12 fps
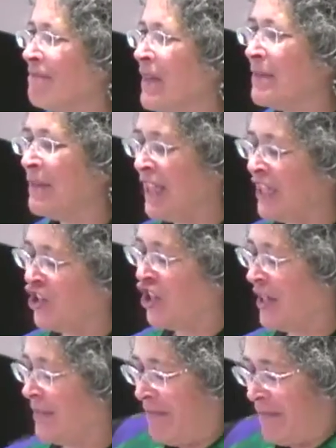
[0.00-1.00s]
make me
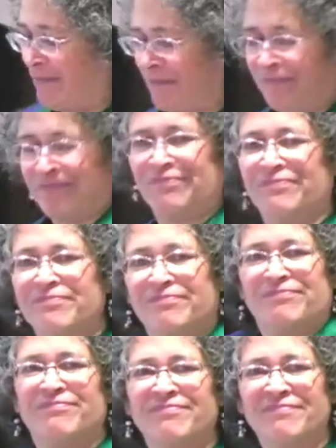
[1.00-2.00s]
itchy?
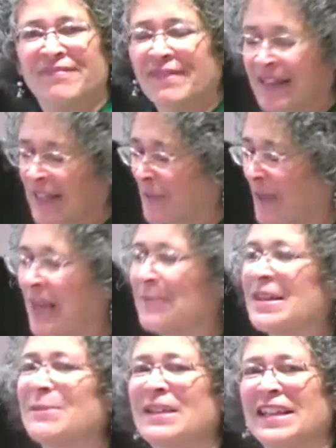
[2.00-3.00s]
That's what
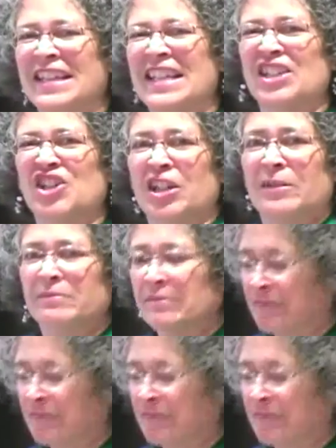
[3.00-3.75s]
happens, I'm getting itchy.